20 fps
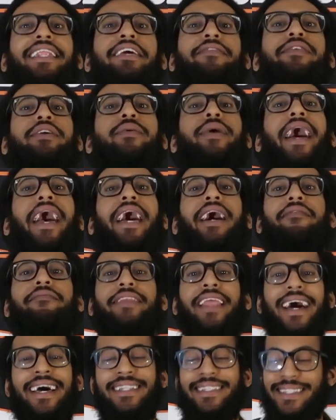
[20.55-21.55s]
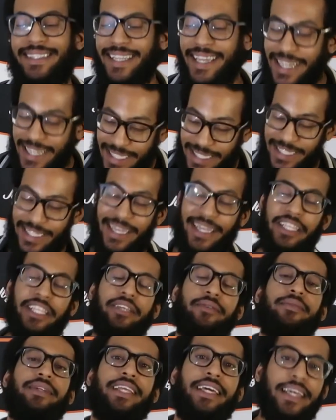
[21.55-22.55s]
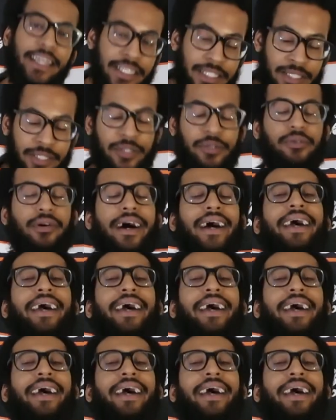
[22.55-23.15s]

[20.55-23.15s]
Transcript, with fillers: And if you have not seen it yet, you need to.